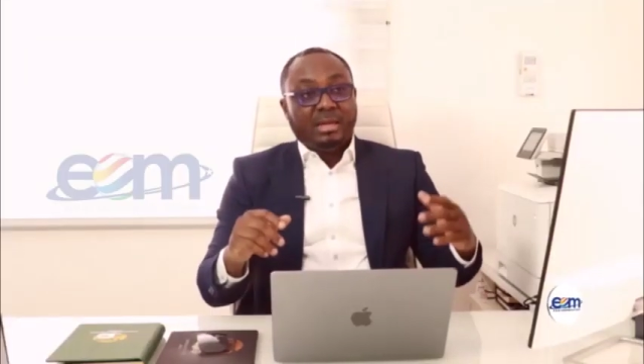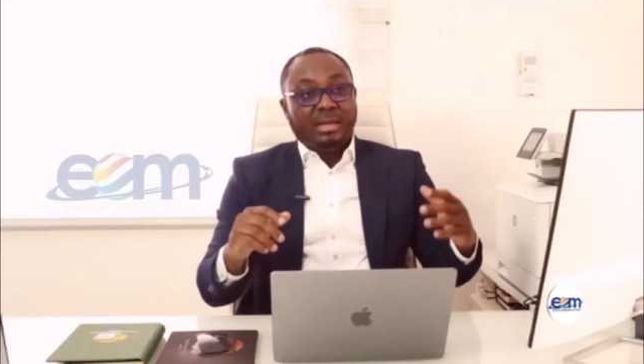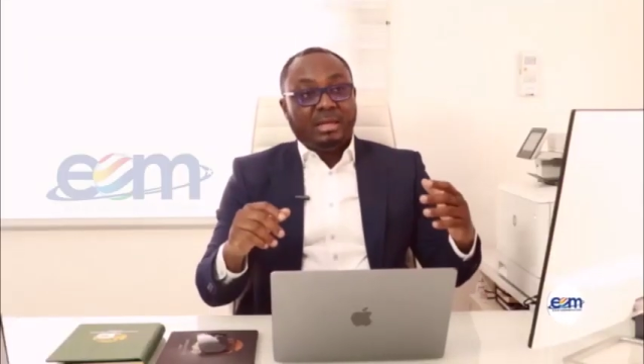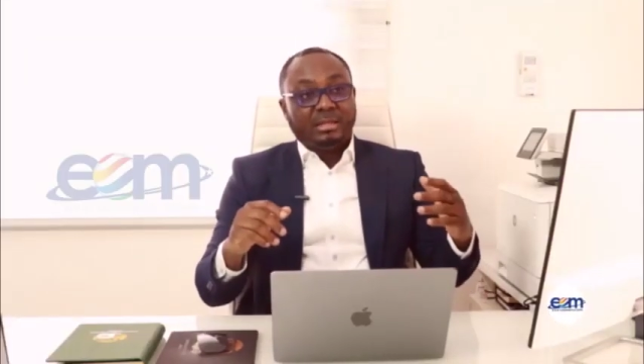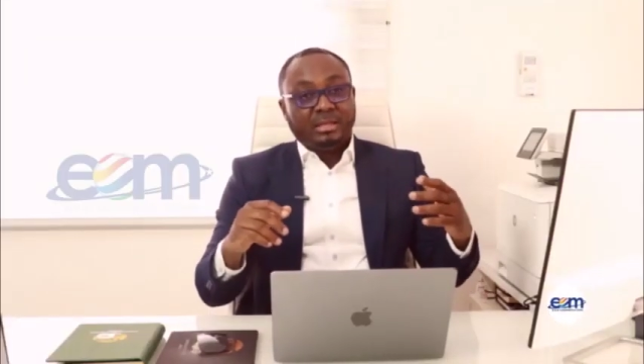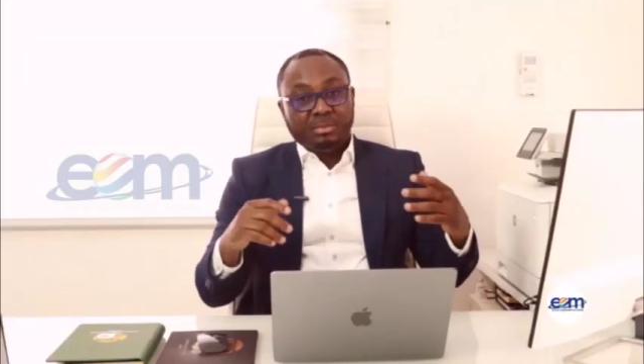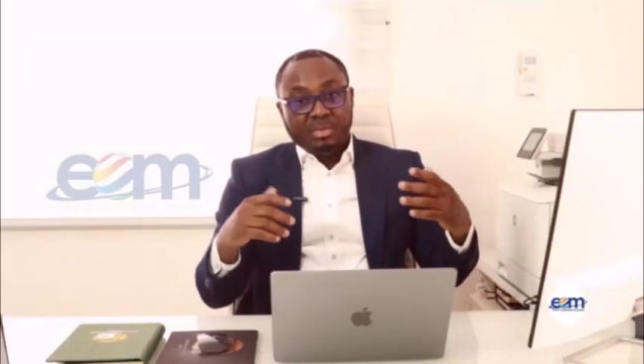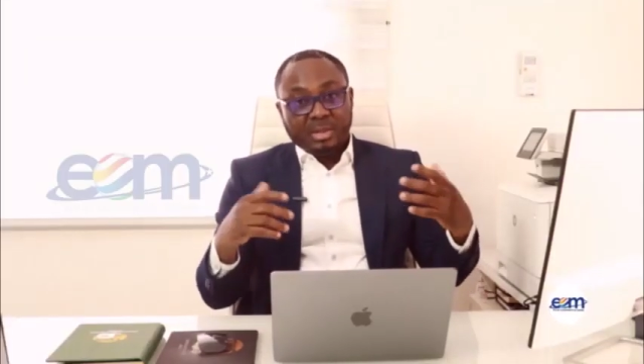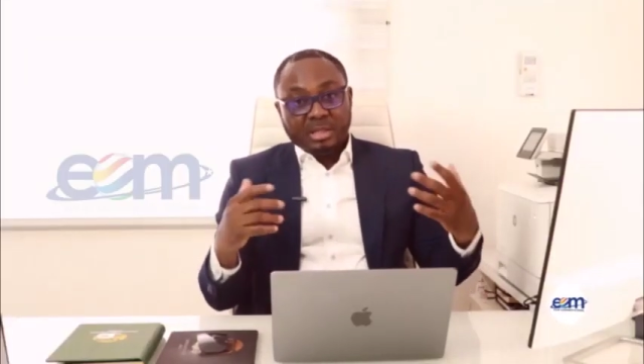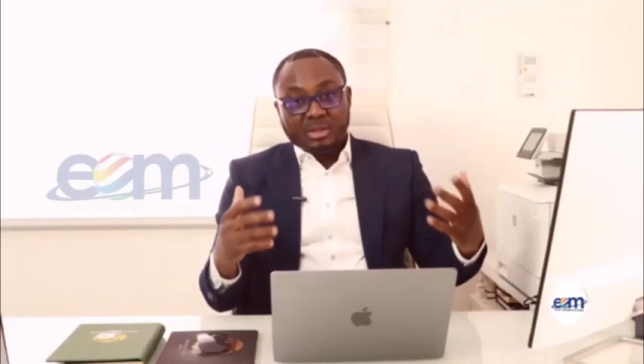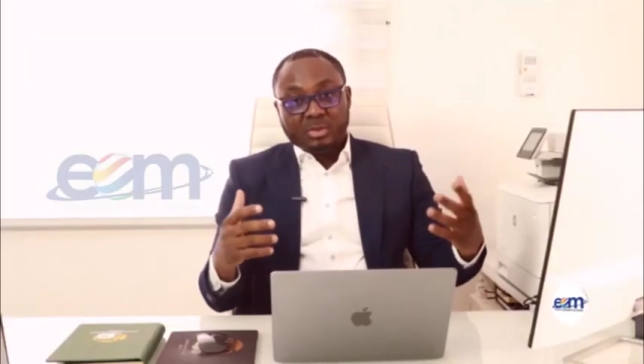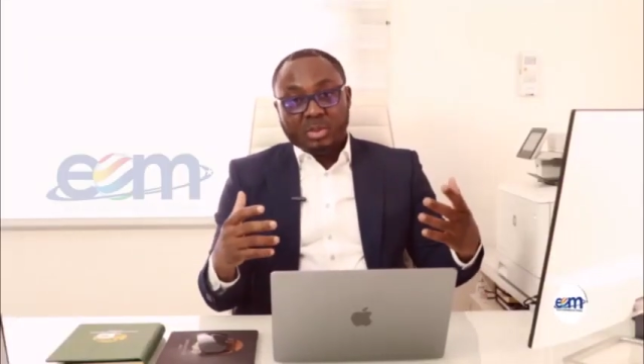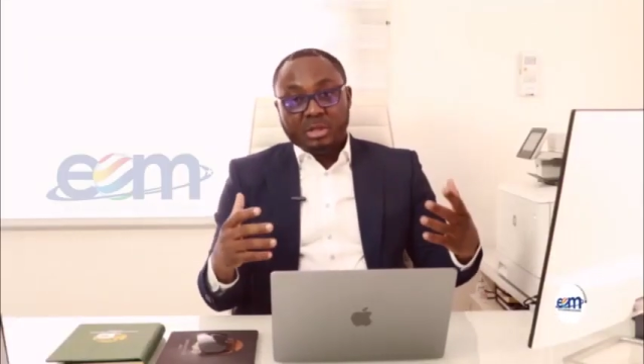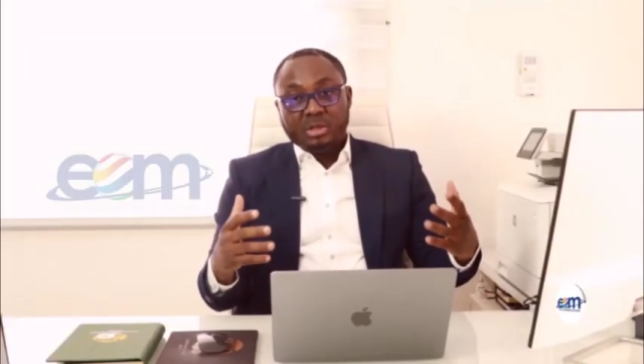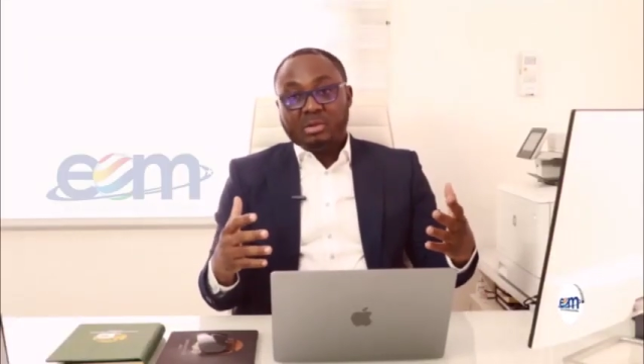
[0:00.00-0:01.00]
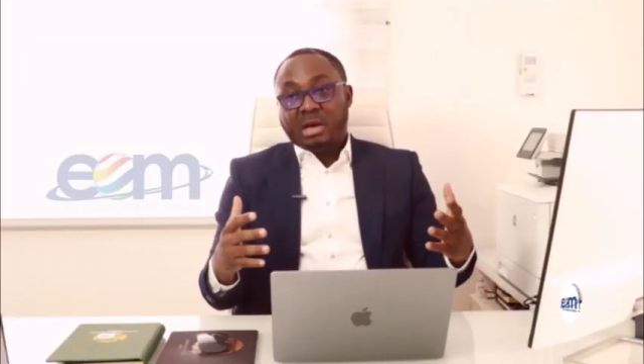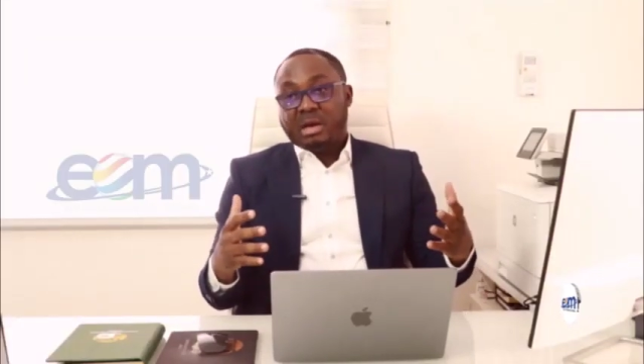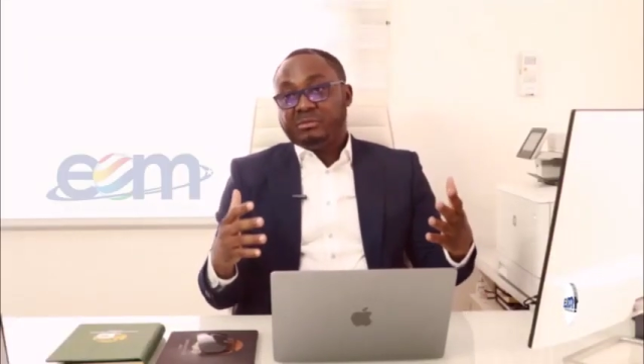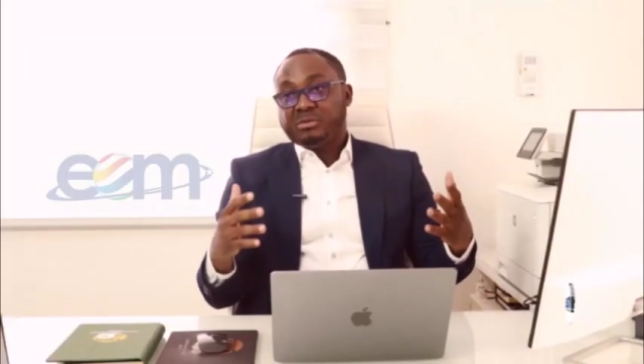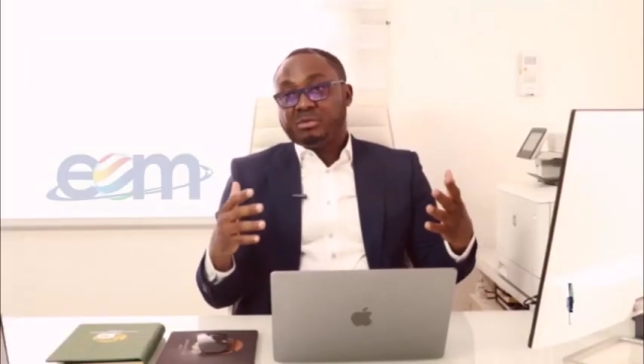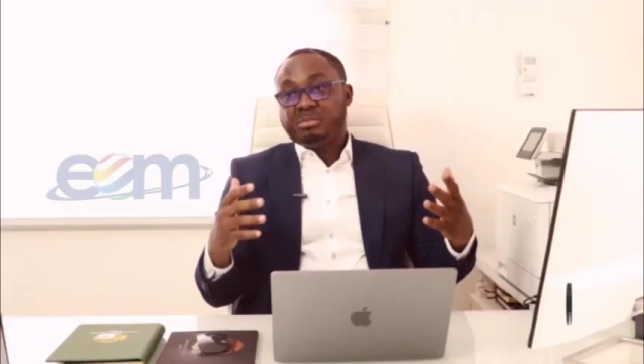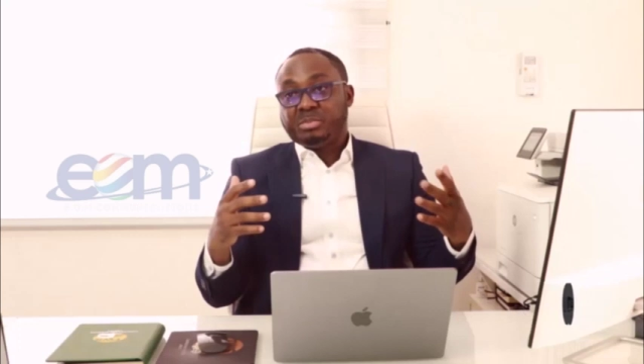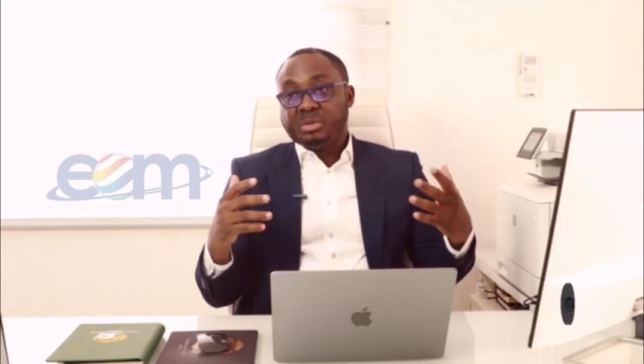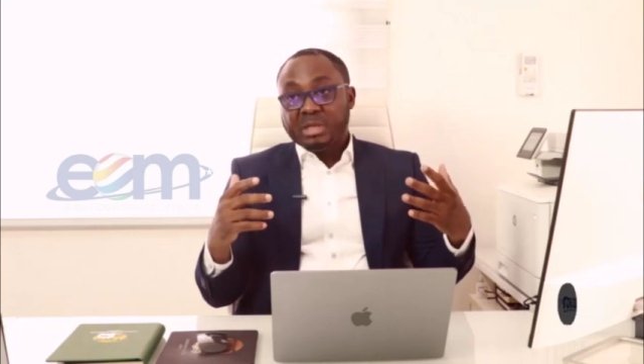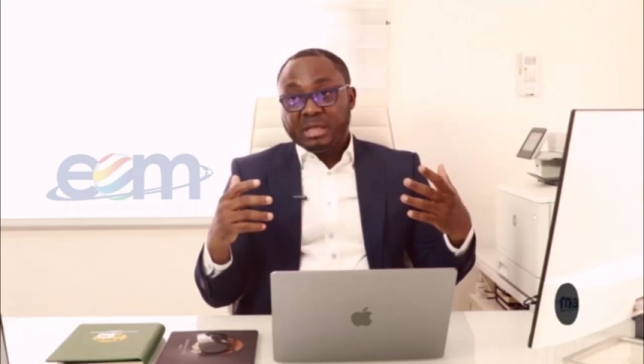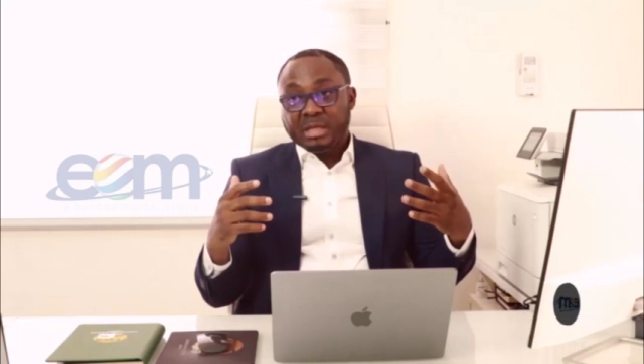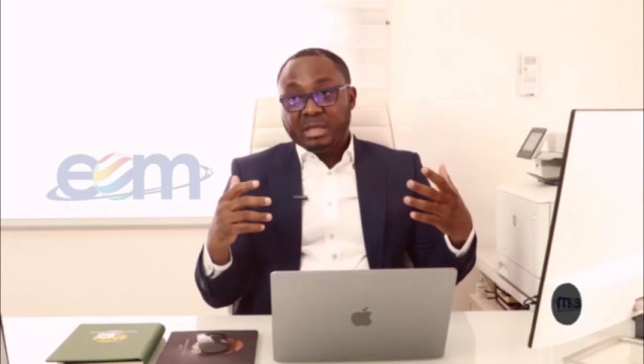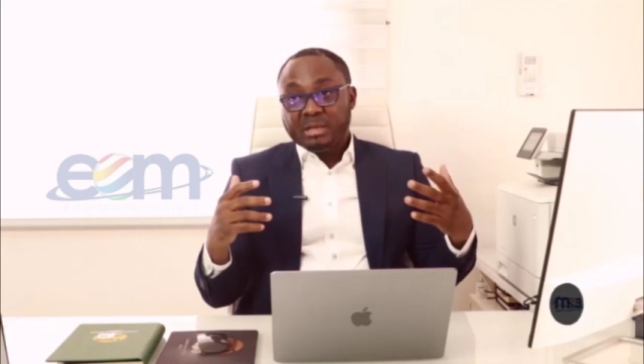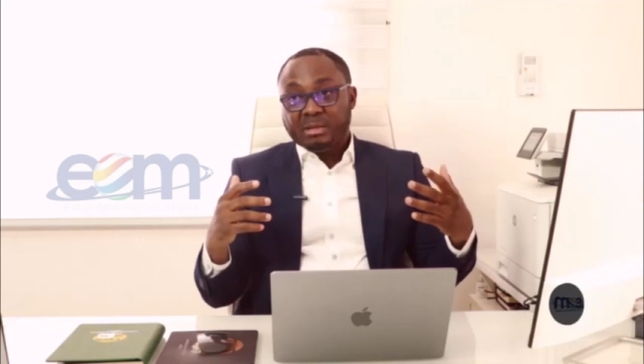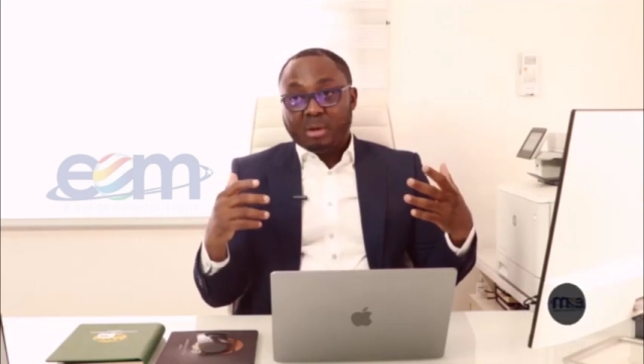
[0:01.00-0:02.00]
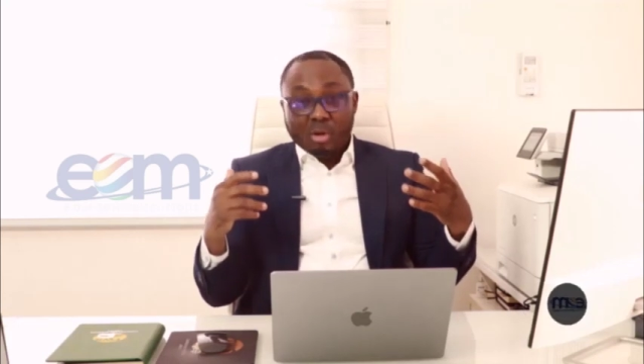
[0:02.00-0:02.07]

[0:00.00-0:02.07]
It's a place where you have to bring in